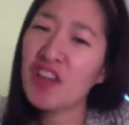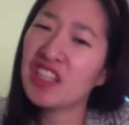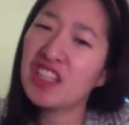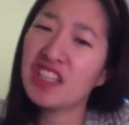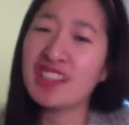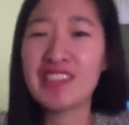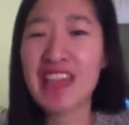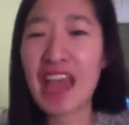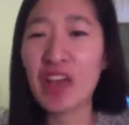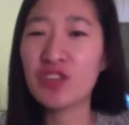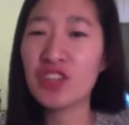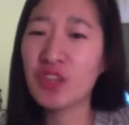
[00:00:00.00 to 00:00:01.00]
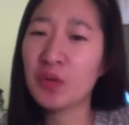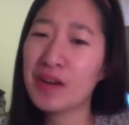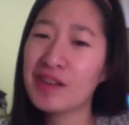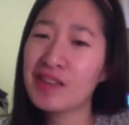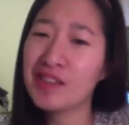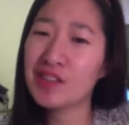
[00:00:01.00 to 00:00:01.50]
nostalgic
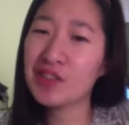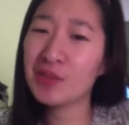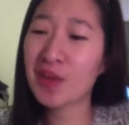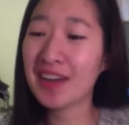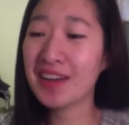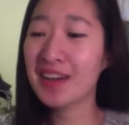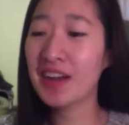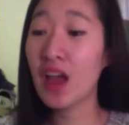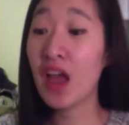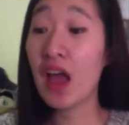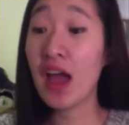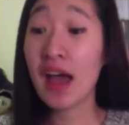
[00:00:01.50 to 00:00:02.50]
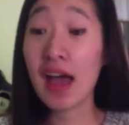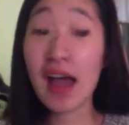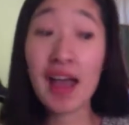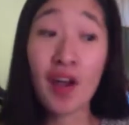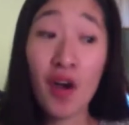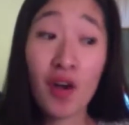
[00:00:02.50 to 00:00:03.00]
wearing this sweater.
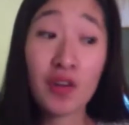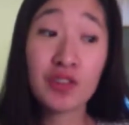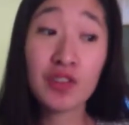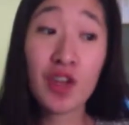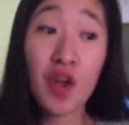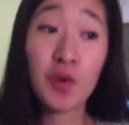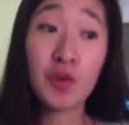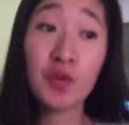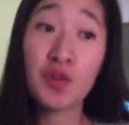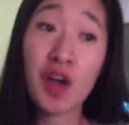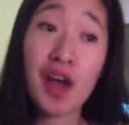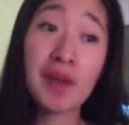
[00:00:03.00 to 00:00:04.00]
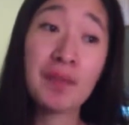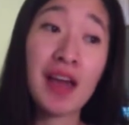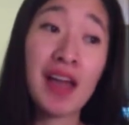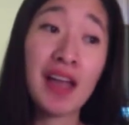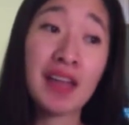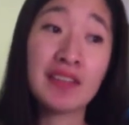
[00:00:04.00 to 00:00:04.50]
I also do not
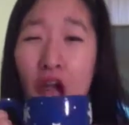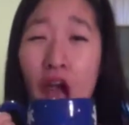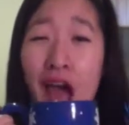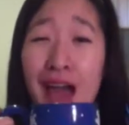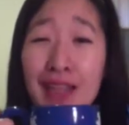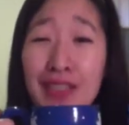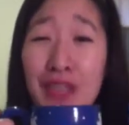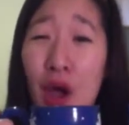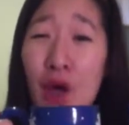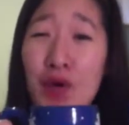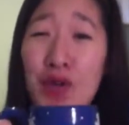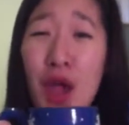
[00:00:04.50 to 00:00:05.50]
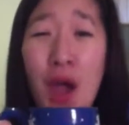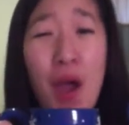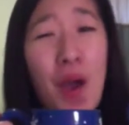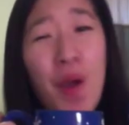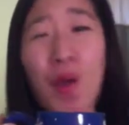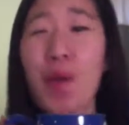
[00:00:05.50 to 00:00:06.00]
mind hot
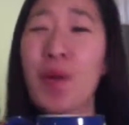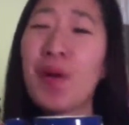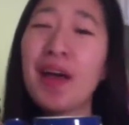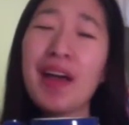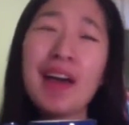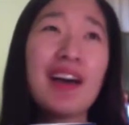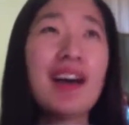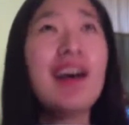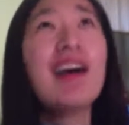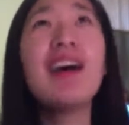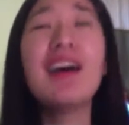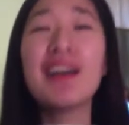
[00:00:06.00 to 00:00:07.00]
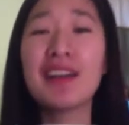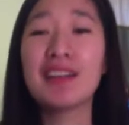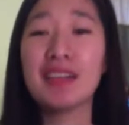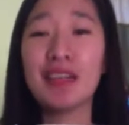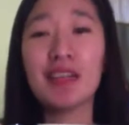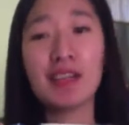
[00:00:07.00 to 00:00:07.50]
cocoa.
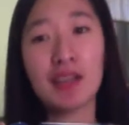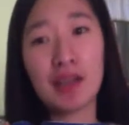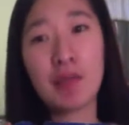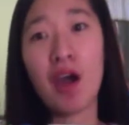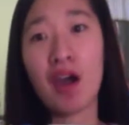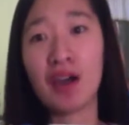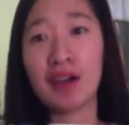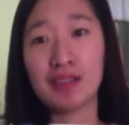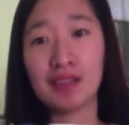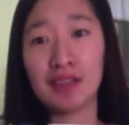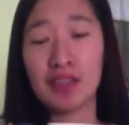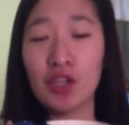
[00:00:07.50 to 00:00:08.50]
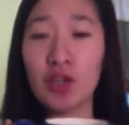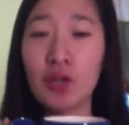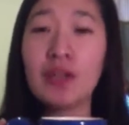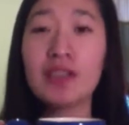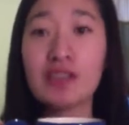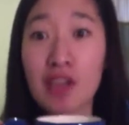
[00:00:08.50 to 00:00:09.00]
Come on,
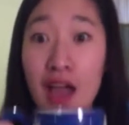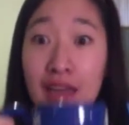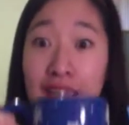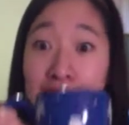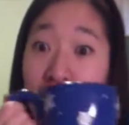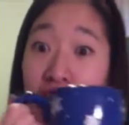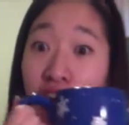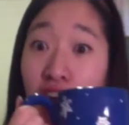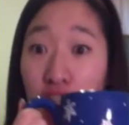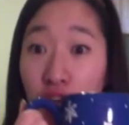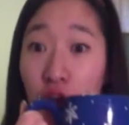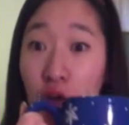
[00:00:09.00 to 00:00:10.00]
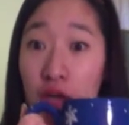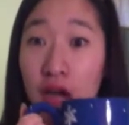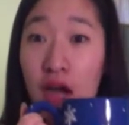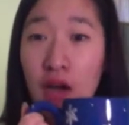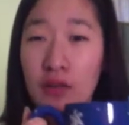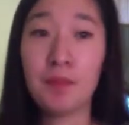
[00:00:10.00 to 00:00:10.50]
who does not like hot
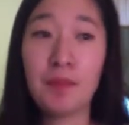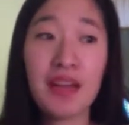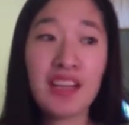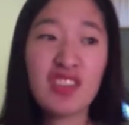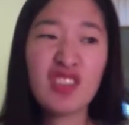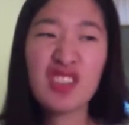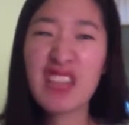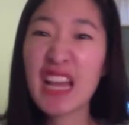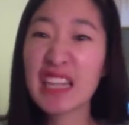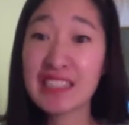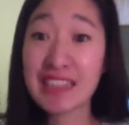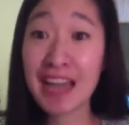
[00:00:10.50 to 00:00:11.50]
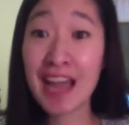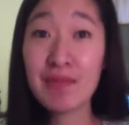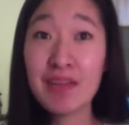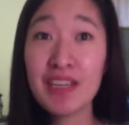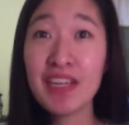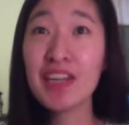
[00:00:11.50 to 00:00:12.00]
cocoa? But it's just that time
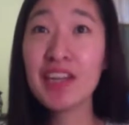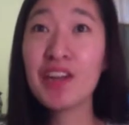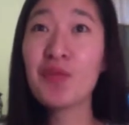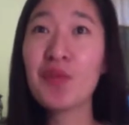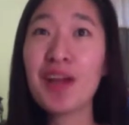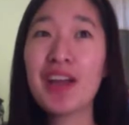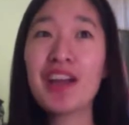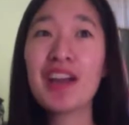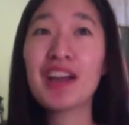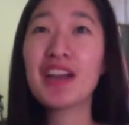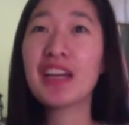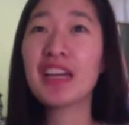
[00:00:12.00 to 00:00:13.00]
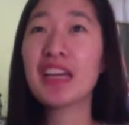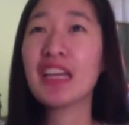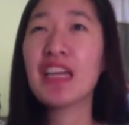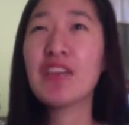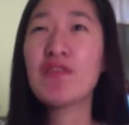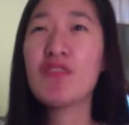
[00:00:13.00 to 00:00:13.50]
of year where
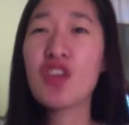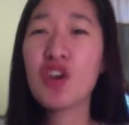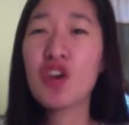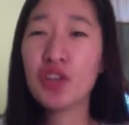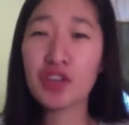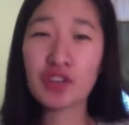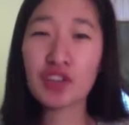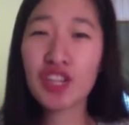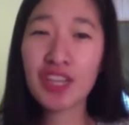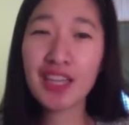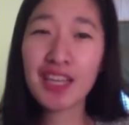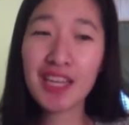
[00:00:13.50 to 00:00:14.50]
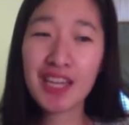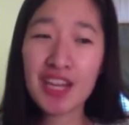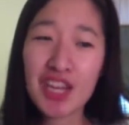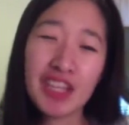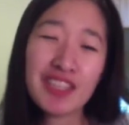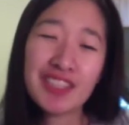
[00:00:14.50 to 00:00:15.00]
even though you're chilly,
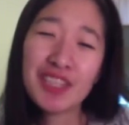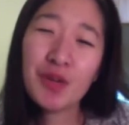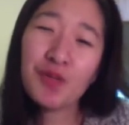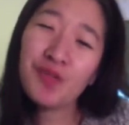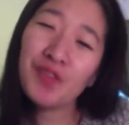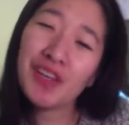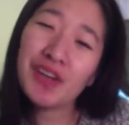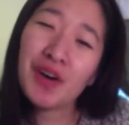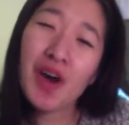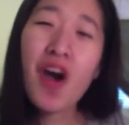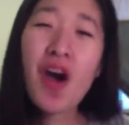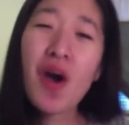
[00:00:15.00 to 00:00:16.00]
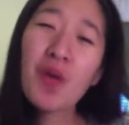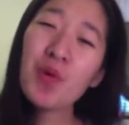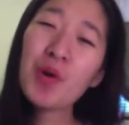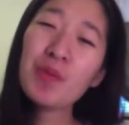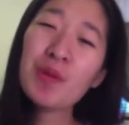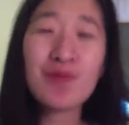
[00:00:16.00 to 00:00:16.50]
you still feel all
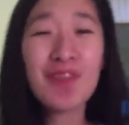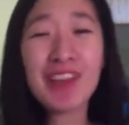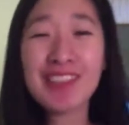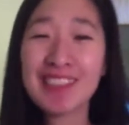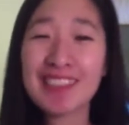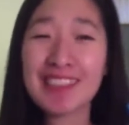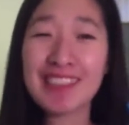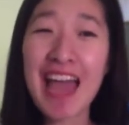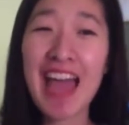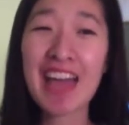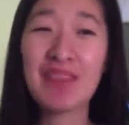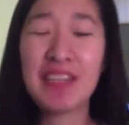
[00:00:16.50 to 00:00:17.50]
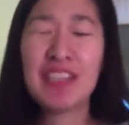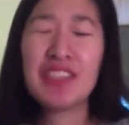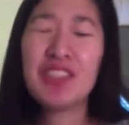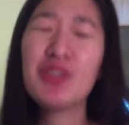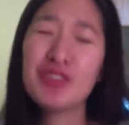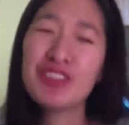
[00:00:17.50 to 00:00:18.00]
warm and fuzzy inside because
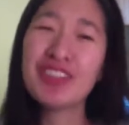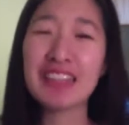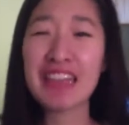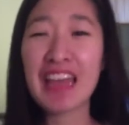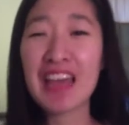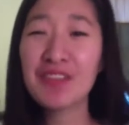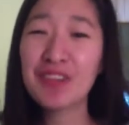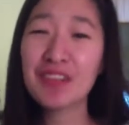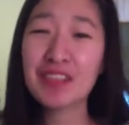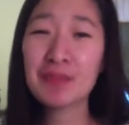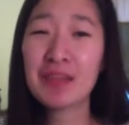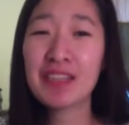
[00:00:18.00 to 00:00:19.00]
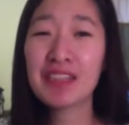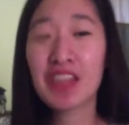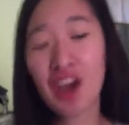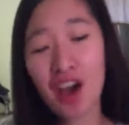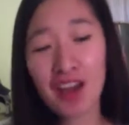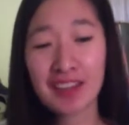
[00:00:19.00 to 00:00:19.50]
you just love Christmas and the
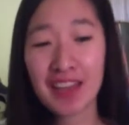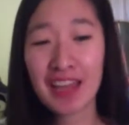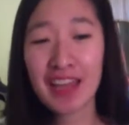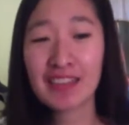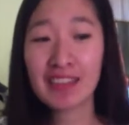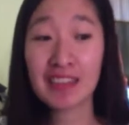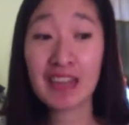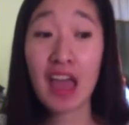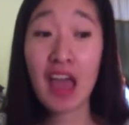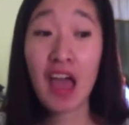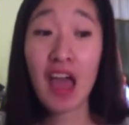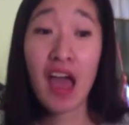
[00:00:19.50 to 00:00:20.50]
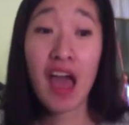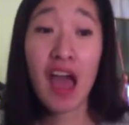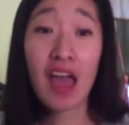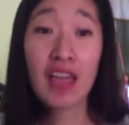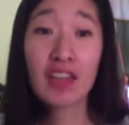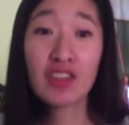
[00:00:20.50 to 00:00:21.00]
holidays, and
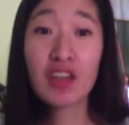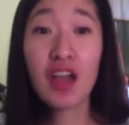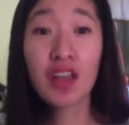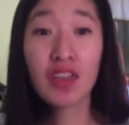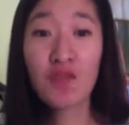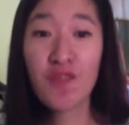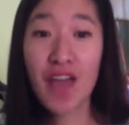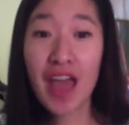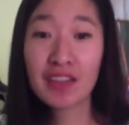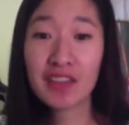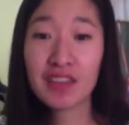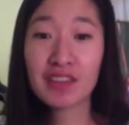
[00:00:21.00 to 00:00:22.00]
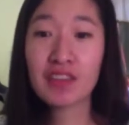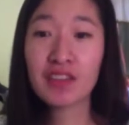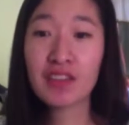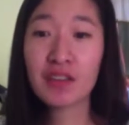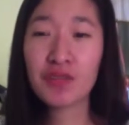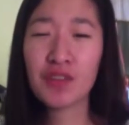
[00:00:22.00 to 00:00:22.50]
it's not the fact
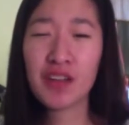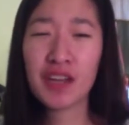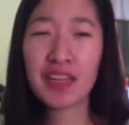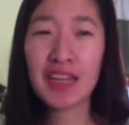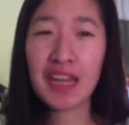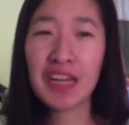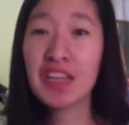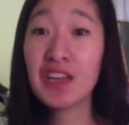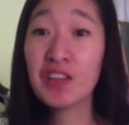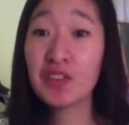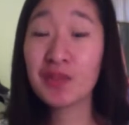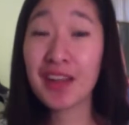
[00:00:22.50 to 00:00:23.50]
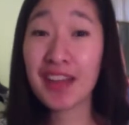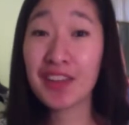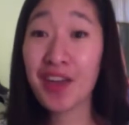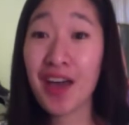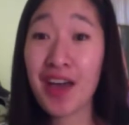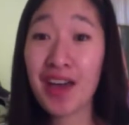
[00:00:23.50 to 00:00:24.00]
of getting gifts, but I
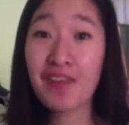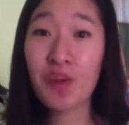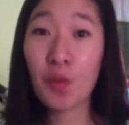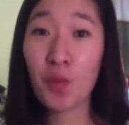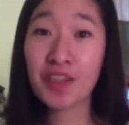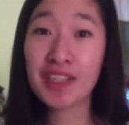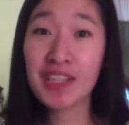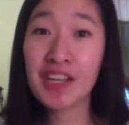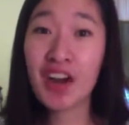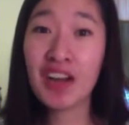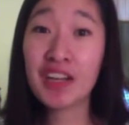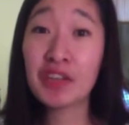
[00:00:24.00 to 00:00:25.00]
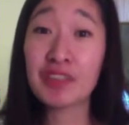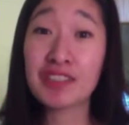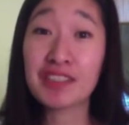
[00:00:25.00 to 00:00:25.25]
love working on and